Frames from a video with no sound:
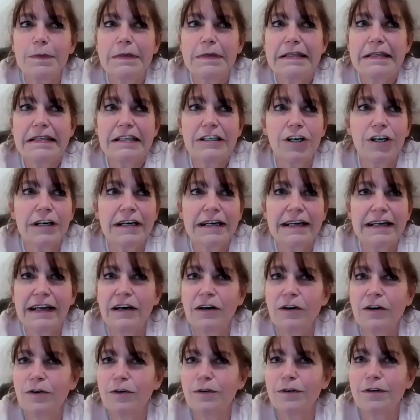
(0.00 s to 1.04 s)
Started
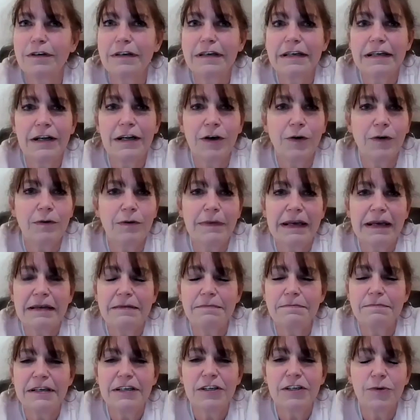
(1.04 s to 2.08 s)
out, in my
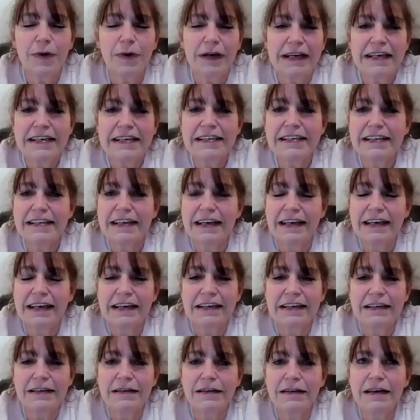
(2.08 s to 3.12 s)
mid-20s,
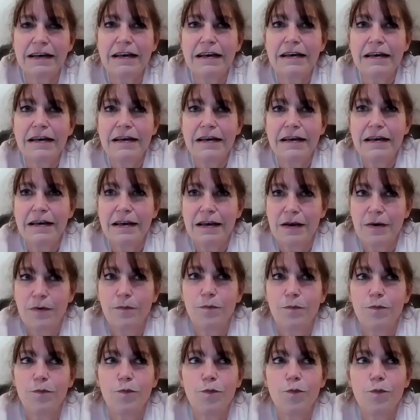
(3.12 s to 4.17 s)
and
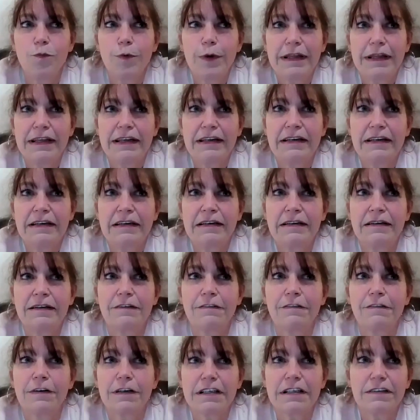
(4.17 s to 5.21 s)
within the
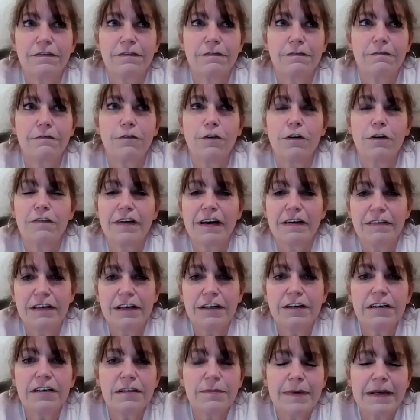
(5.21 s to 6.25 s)
first 4 or 5
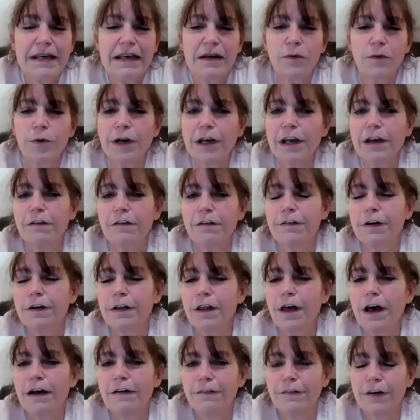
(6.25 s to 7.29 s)
years began working for a
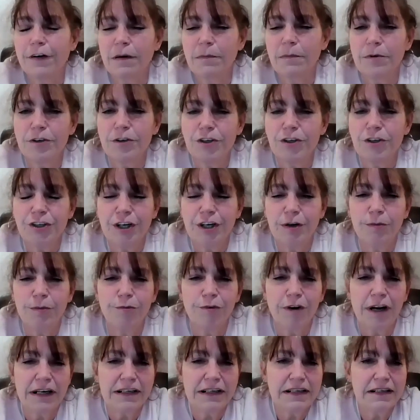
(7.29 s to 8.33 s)
law firm. It was a general
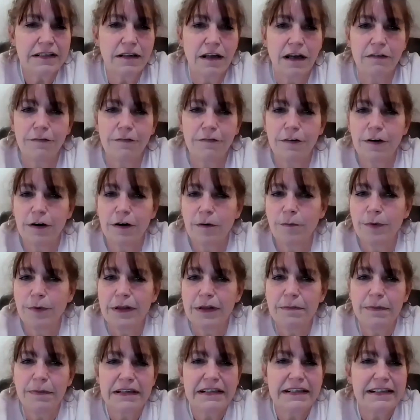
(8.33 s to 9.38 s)
practice law firm
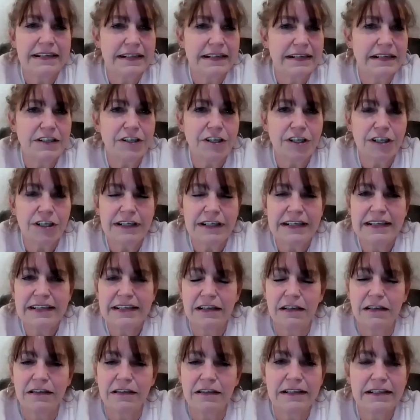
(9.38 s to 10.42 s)
with about 6 attorneys.
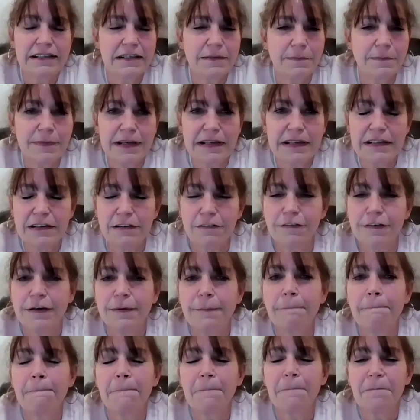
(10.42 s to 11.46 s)
They all did something
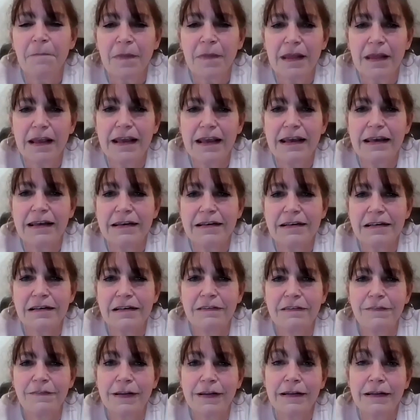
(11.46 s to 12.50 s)
different. And
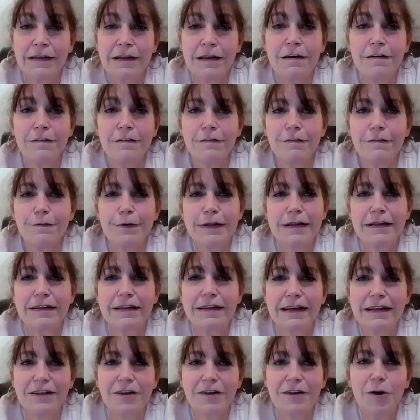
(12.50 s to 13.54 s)
I fell in love with
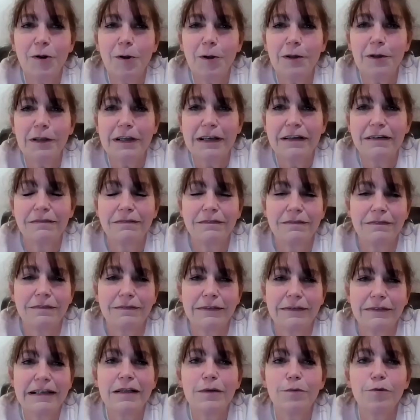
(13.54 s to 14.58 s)
like the whole
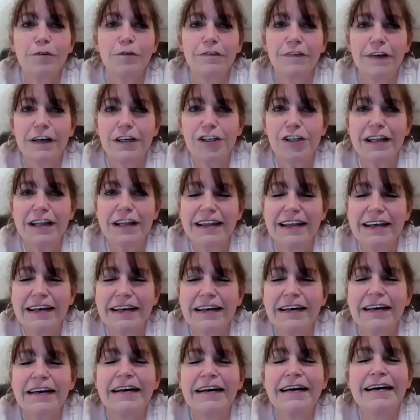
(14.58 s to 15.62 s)
legal profession
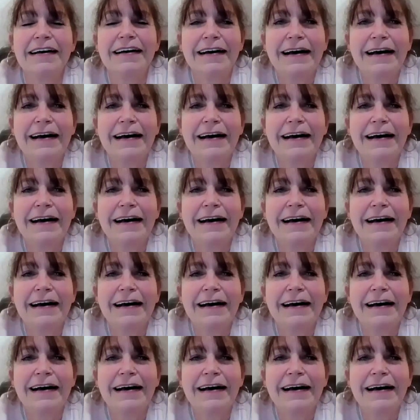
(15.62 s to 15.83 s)
thing.